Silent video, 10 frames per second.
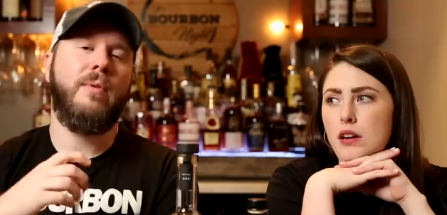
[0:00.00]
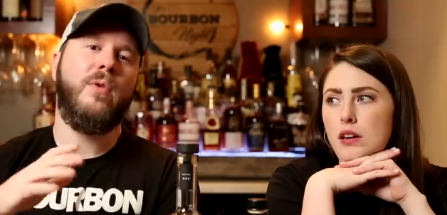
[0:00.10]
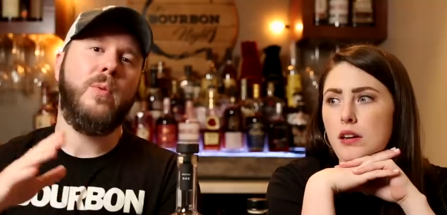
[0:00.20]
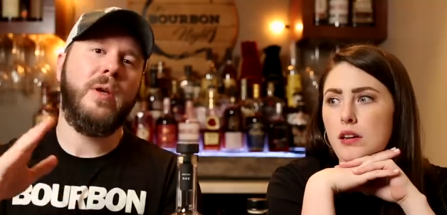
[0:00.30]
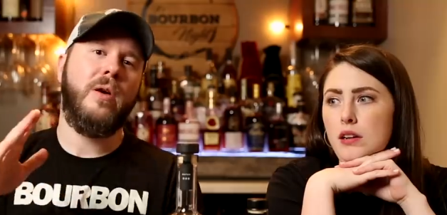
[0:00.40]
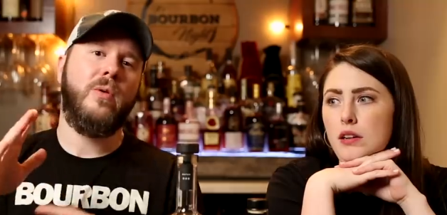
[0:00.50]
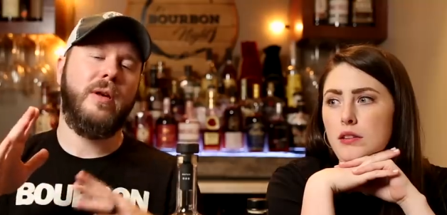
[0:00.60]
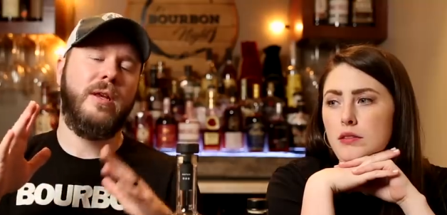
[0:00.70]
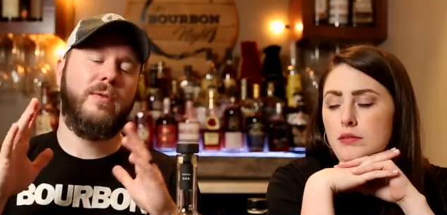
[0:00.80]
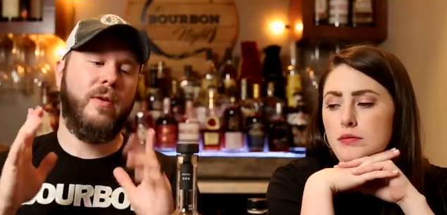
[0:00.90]
Speaker 1: Now, before we
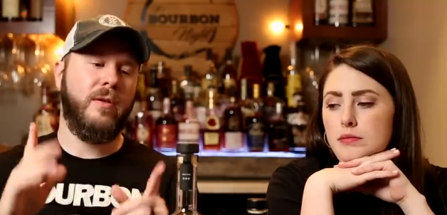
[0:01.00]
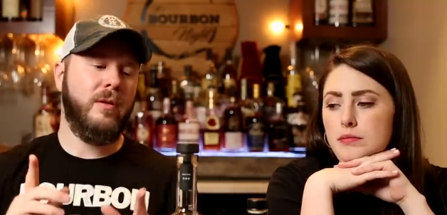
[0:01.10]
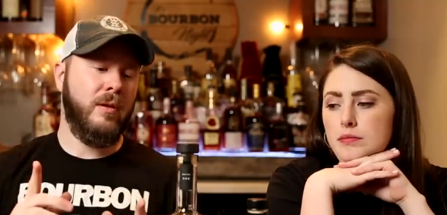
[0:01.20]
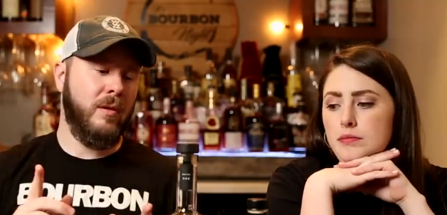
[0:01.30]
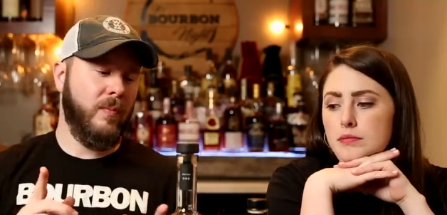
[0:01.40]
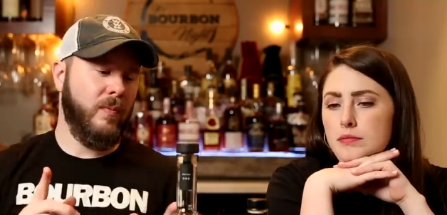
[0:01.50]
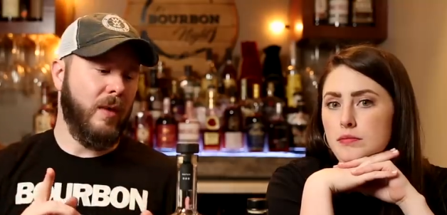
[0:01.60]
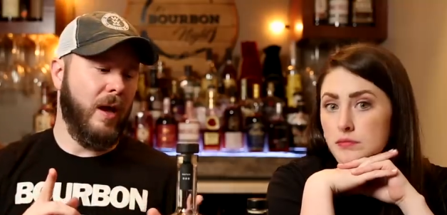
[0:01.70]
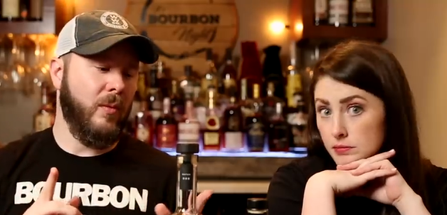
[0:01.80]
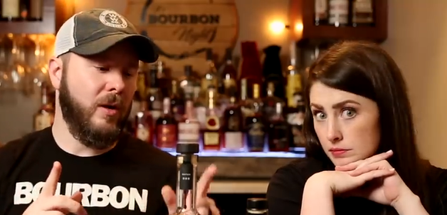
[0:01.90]
go any further,
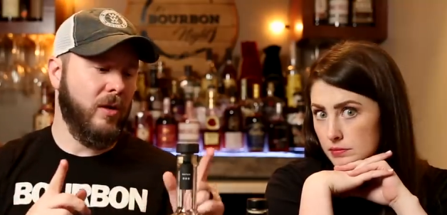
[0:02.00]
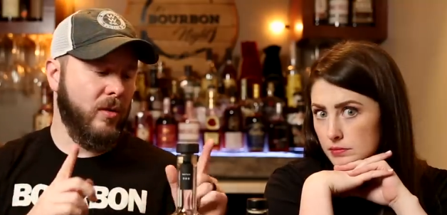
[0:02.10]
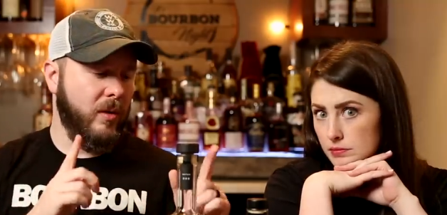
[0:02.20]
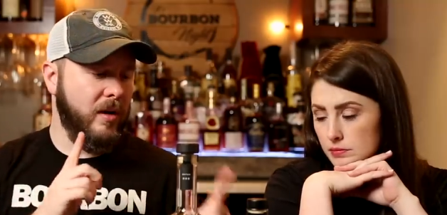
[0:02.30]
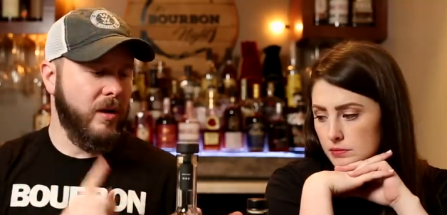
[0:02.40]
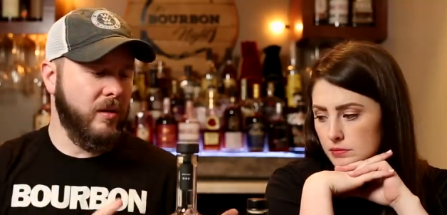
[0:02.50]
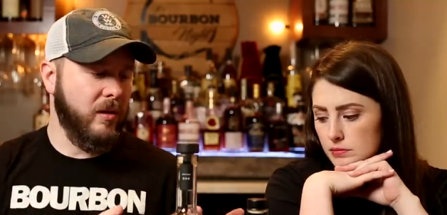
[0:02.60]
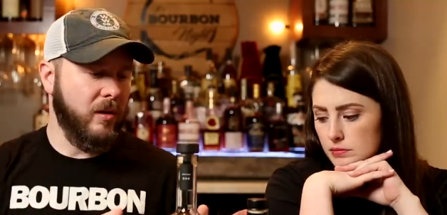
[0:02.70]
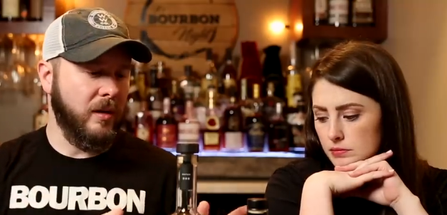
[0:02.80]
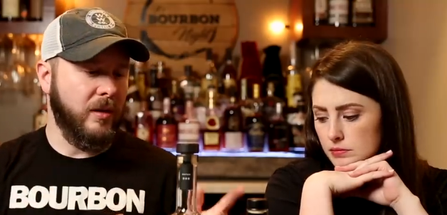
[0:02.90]
I want to throw
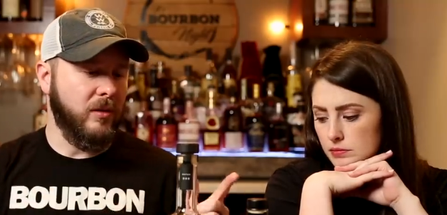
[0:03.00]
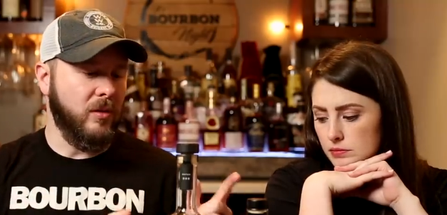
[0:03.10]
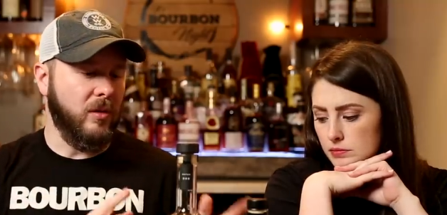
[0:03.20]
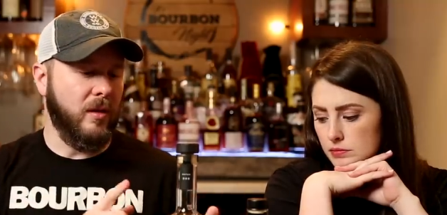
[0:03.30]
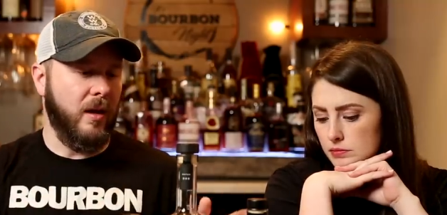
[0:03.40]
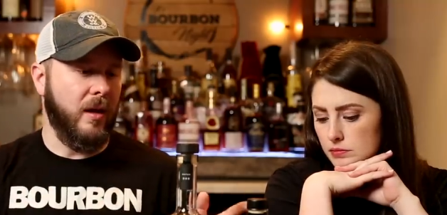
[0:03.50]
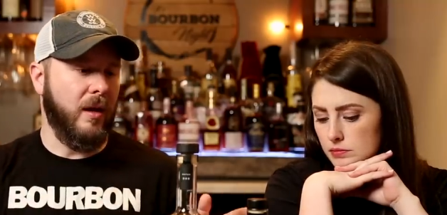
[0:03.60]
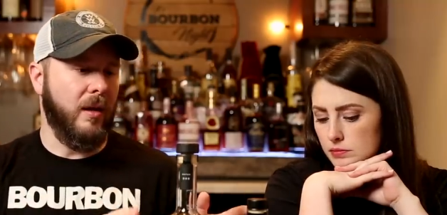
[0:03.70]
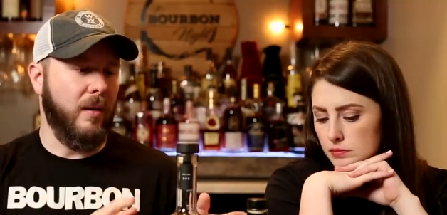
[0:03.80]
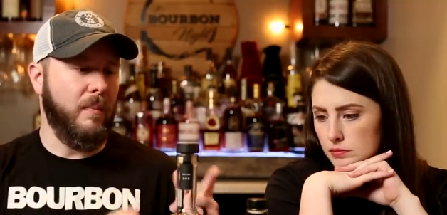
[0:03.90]
another little
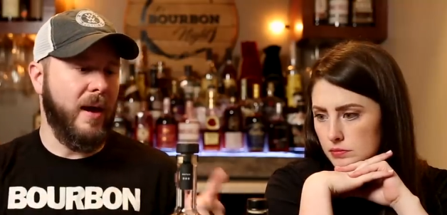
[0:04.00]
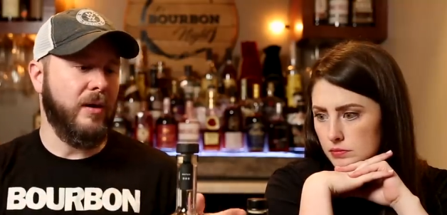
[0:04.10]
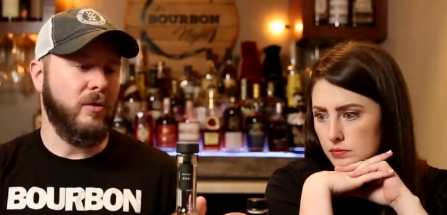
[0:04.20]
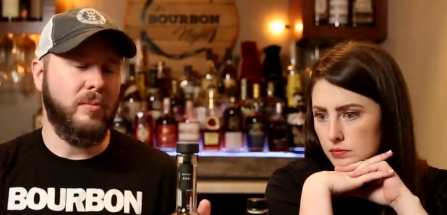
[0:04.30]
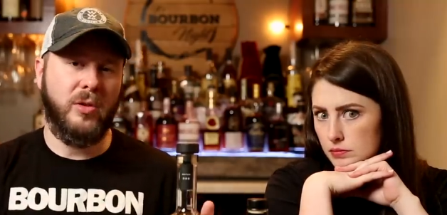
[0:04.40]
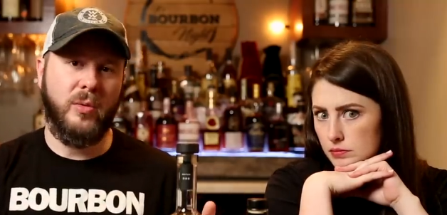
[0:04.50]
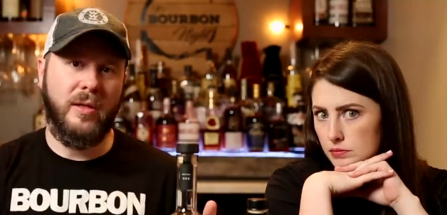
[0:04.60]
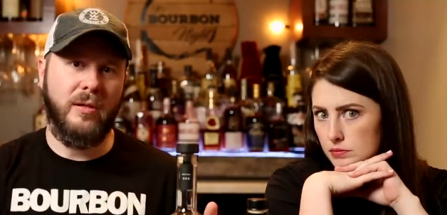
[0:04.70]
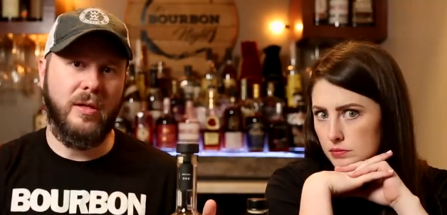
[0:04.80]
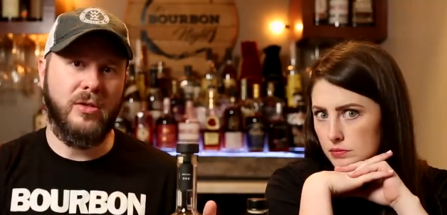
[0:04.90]
uh, battle
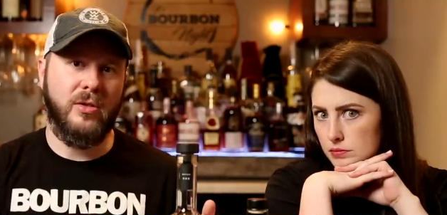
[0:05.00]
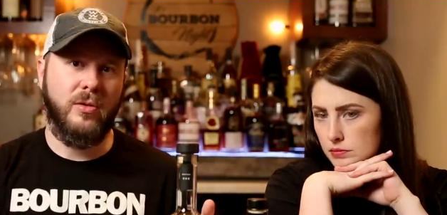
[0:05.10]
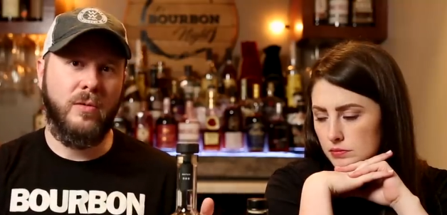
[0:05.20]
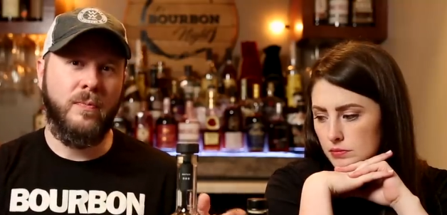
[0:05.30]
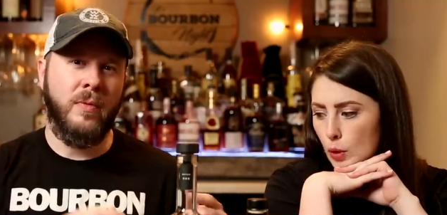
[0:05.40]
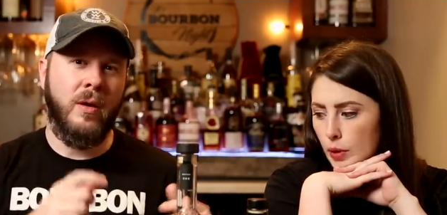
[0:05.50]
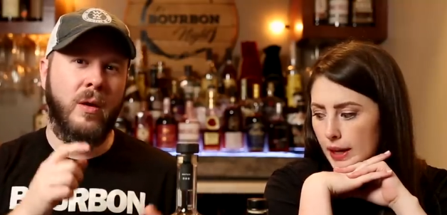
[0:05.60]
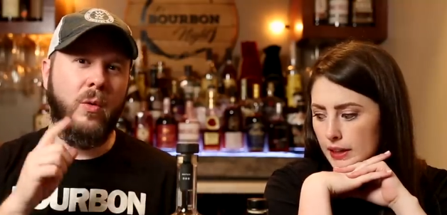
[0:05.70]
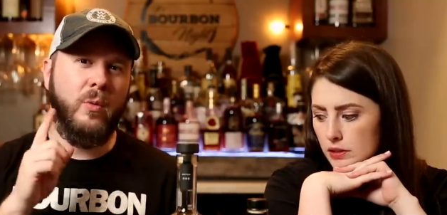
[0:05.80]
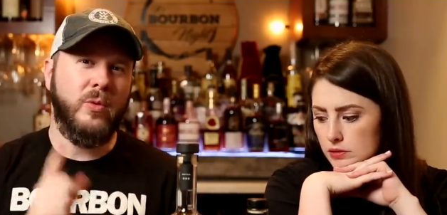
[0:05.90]
between these two.
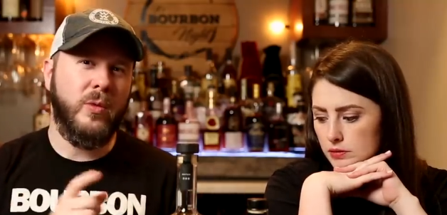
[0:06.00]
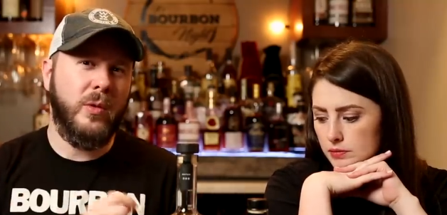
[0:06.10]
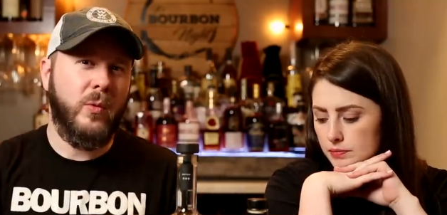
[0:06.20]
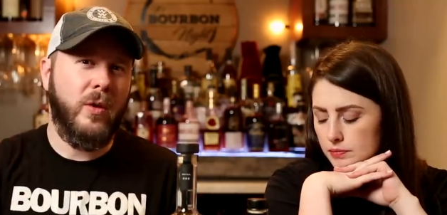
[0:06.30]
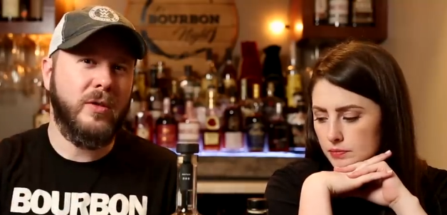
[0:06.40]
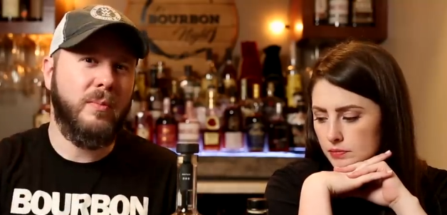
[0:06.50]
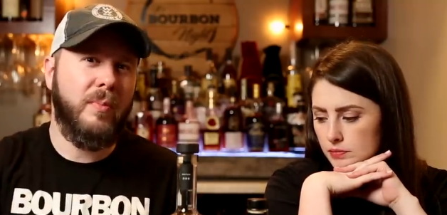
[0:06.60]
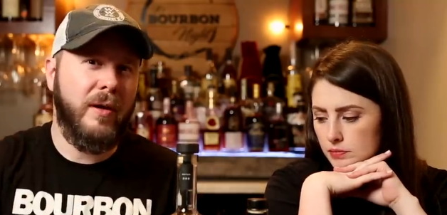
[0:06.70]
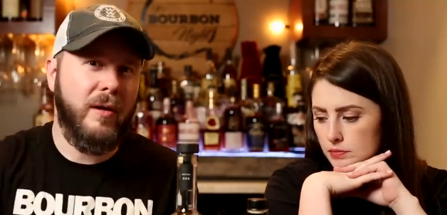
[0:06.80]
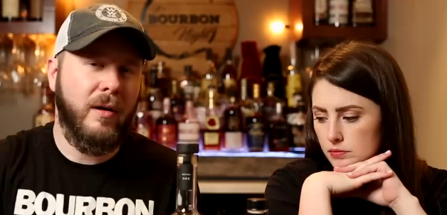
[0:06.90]
Okay. Which one works
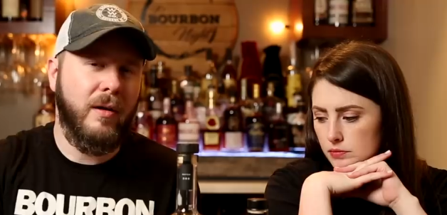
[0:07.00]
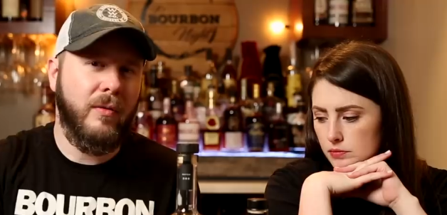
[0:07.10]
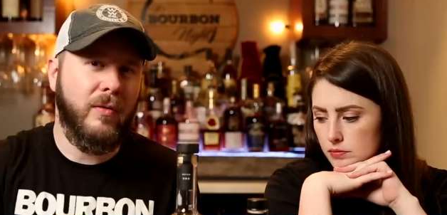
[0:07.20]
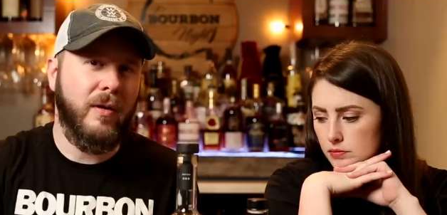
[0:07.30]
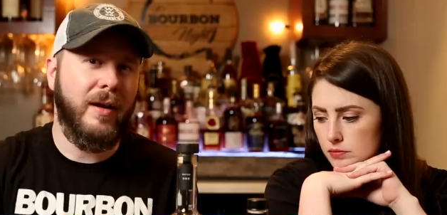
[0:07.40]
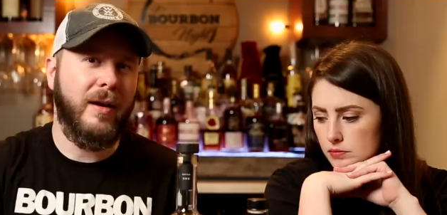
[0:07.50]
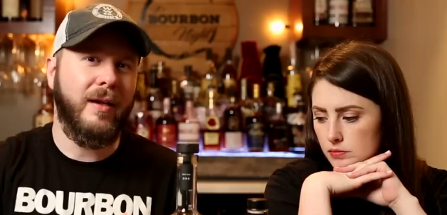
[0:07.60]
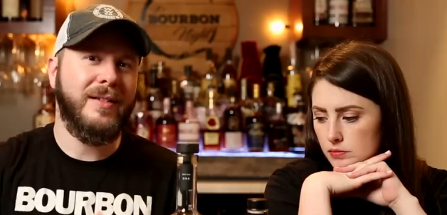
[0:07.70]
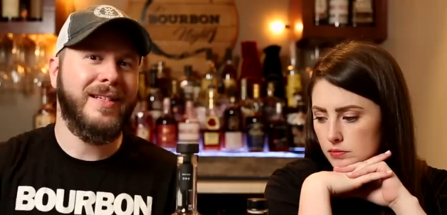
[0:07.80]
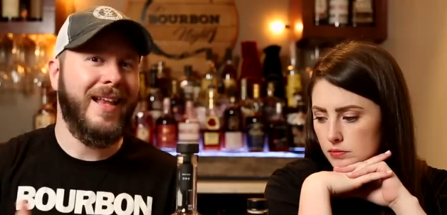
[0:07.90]
better? for
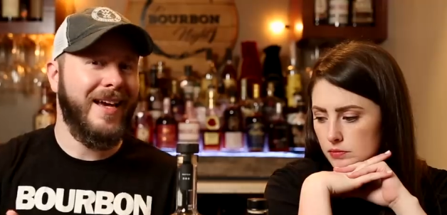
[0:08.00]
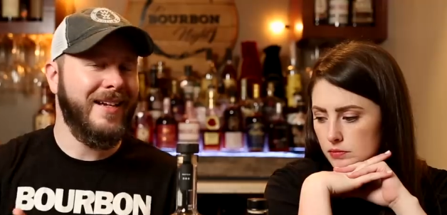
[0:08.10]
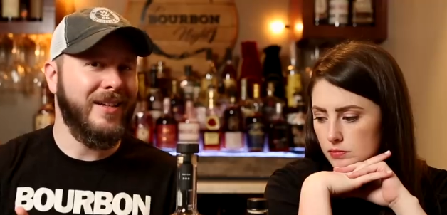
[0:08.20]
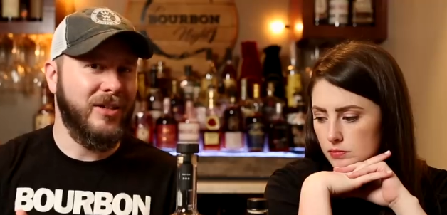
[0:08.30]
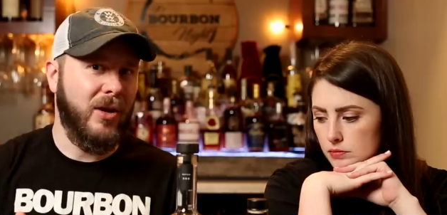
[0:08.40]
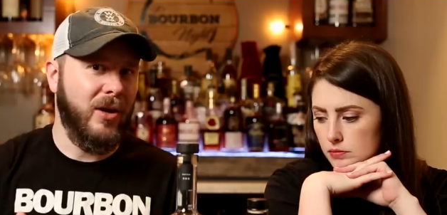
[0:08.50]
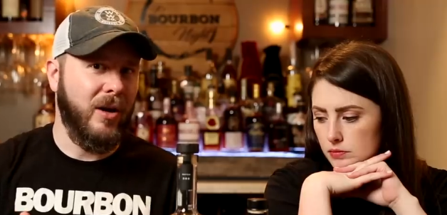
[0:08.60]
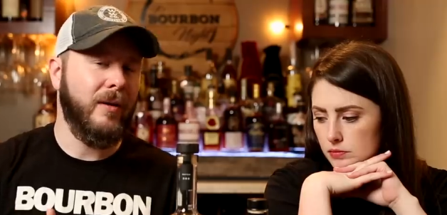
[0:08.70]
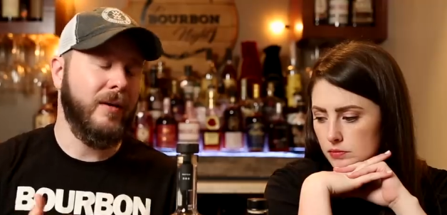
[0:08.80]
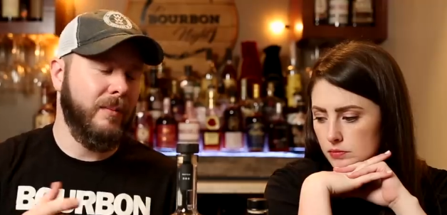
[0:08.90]
a slide
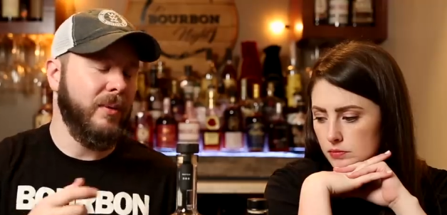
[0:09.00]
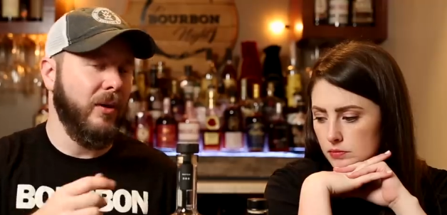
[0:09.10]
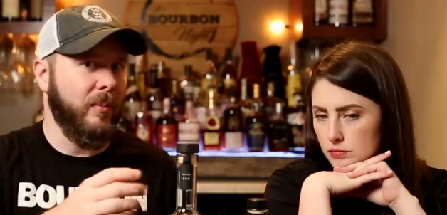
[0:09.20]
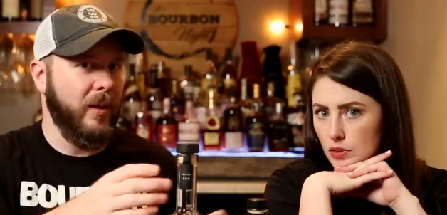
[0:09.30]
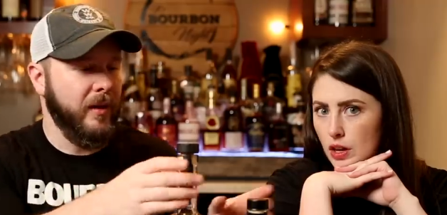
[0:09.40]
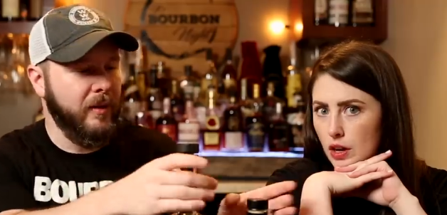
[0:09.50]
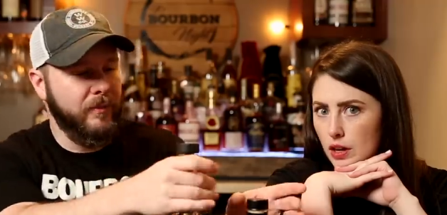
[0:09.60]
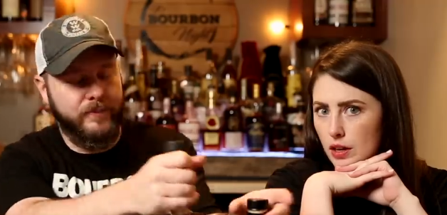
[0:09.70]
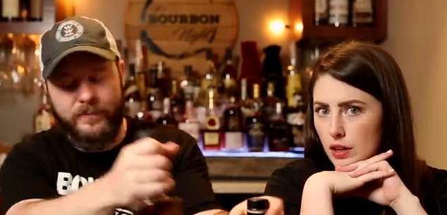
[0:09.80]
guitar. Be right back.